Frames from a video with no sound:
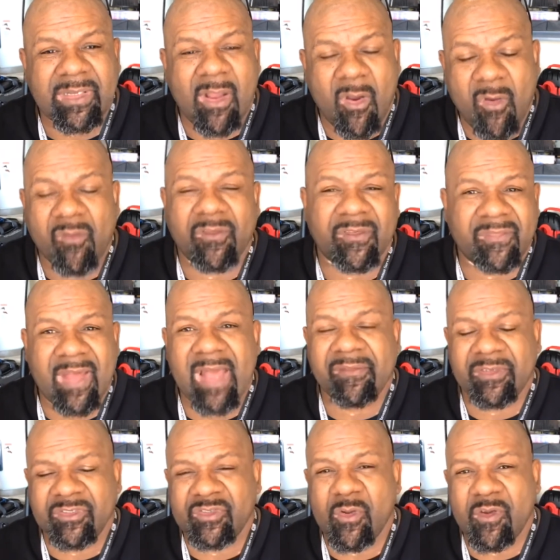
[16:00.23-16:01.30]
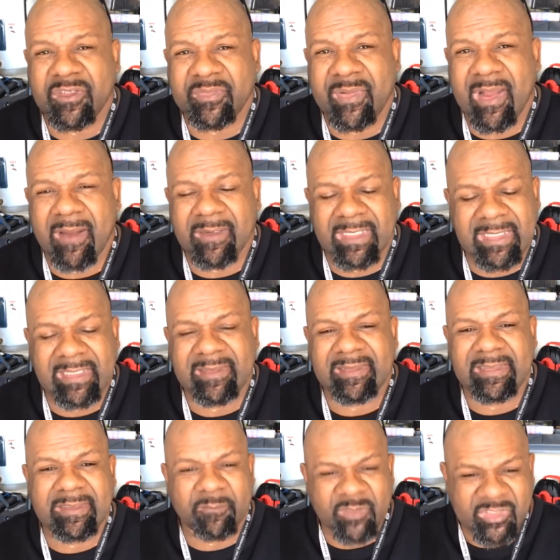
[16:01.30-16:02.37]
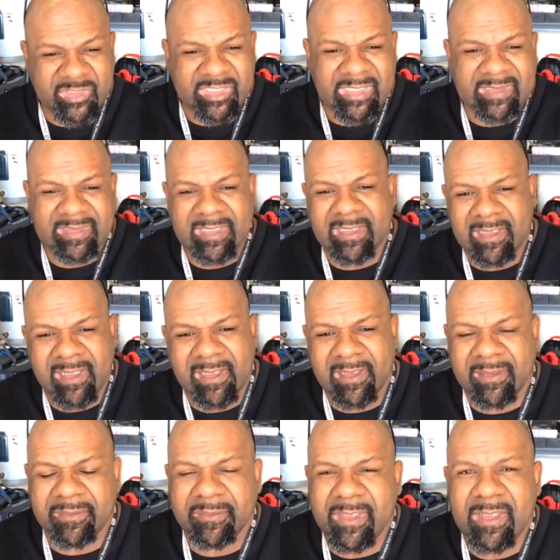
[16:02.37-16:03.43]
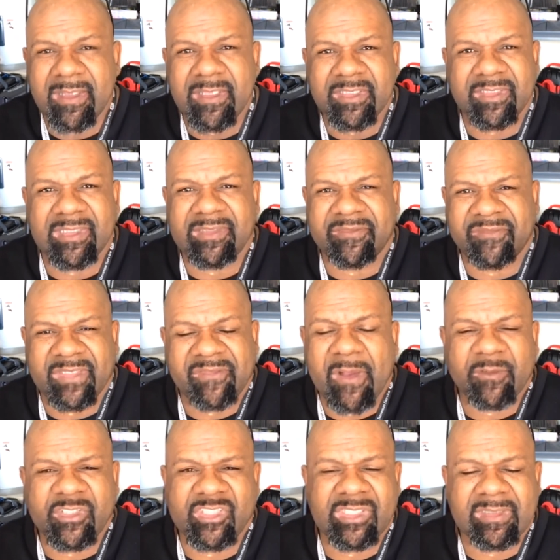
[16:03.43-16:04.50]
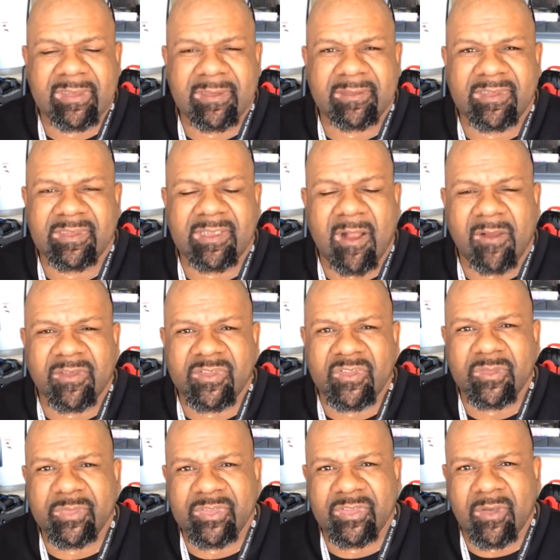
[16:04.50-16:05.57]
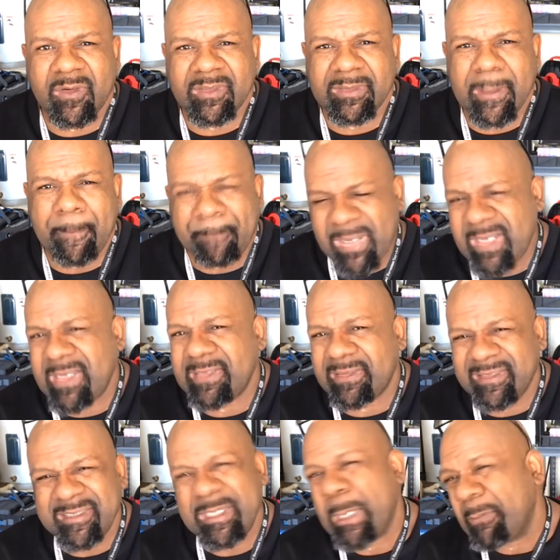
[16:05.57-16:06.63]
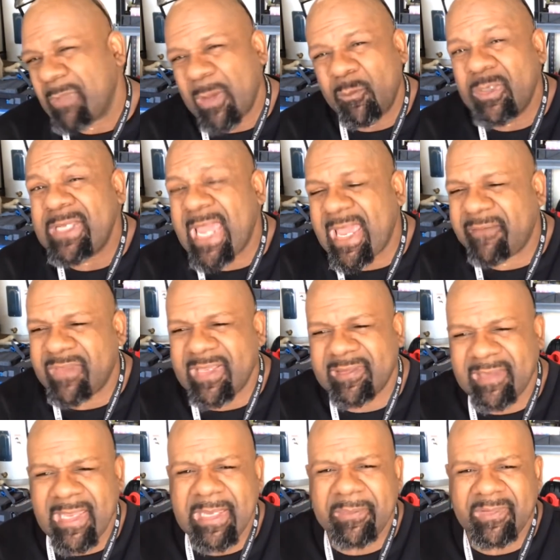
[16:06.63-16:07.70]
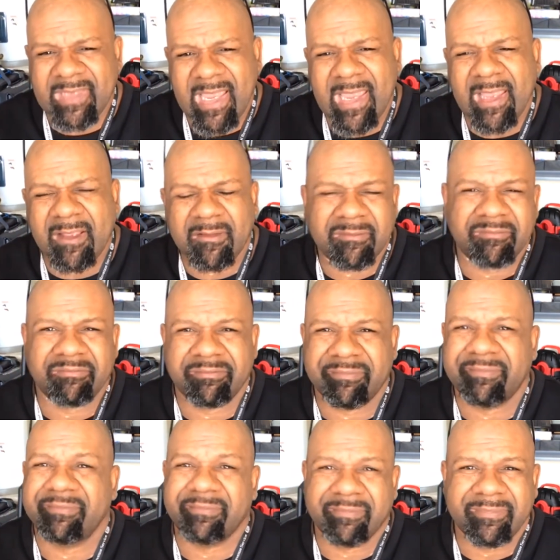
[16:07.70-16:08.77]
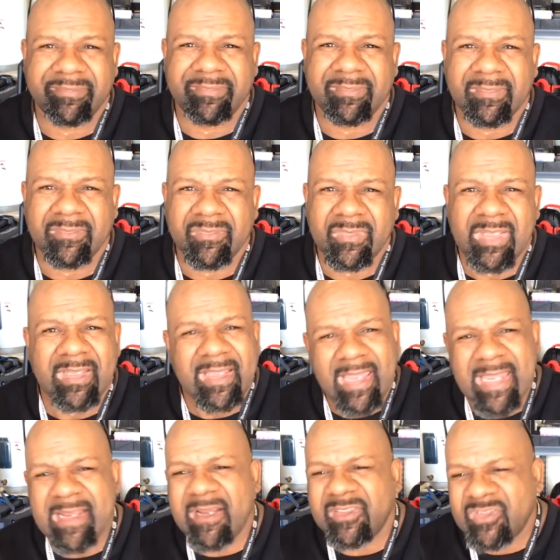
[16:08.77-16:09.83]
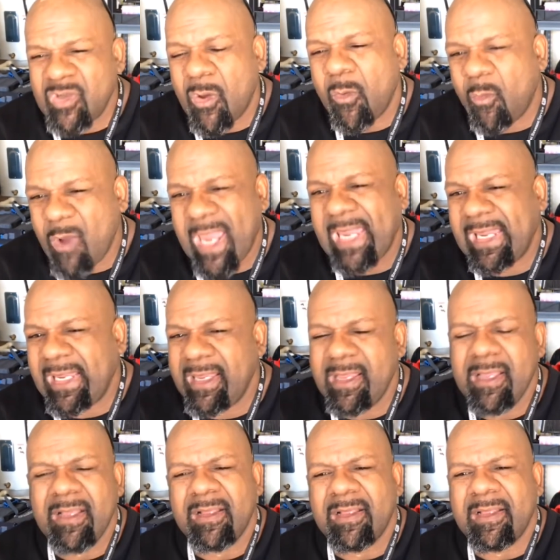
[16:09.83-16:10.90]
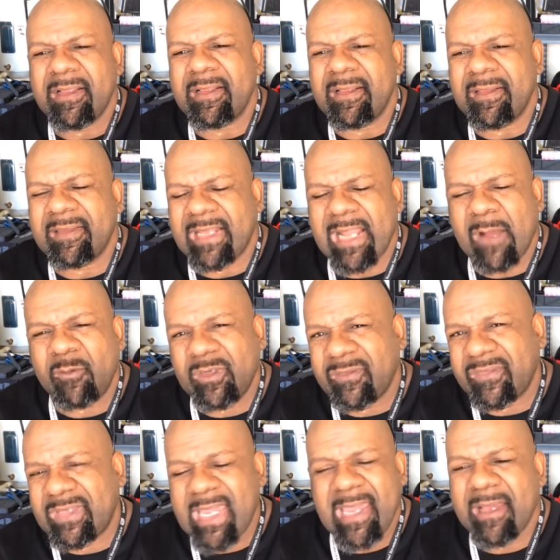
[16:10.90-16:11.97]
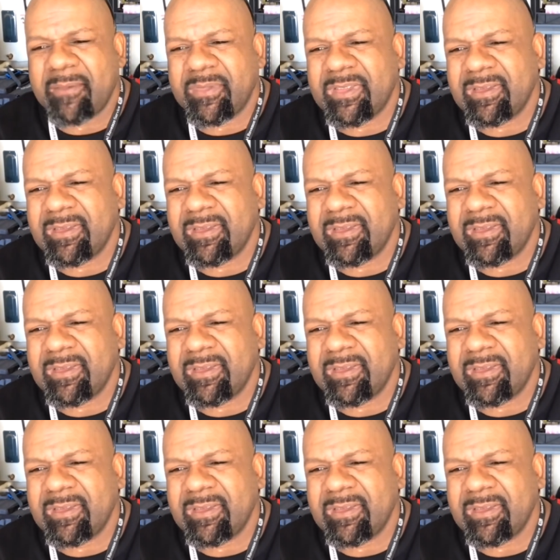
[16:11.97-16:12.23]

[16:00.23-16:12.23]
over 500 horsepower easily with just if I was just installed a supercharger. But I wouldn't have that same sound, and there's no way that I would have kept